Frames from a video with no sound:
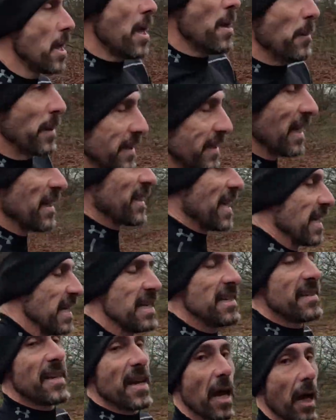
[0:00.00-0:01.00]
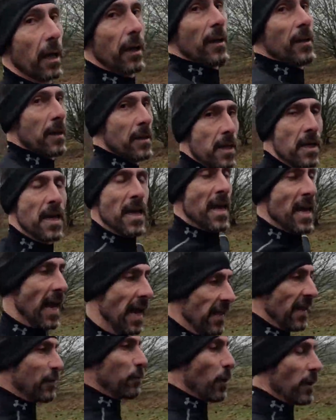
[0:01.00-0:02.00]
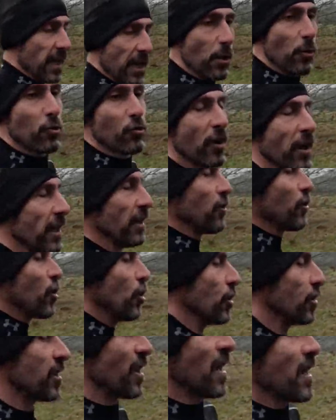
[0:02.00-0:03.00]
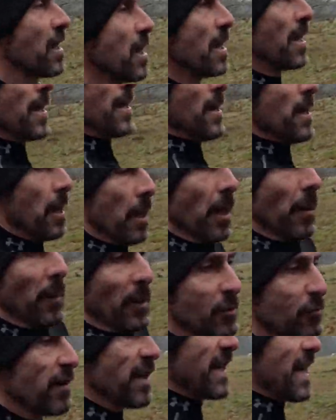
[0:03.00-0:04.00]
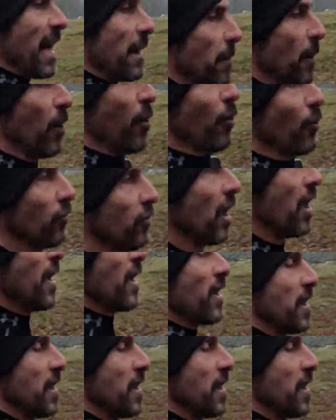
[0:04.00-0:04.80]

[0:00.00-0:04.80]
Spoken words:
but it does get easier, and that's why the hill training is good. But to recap on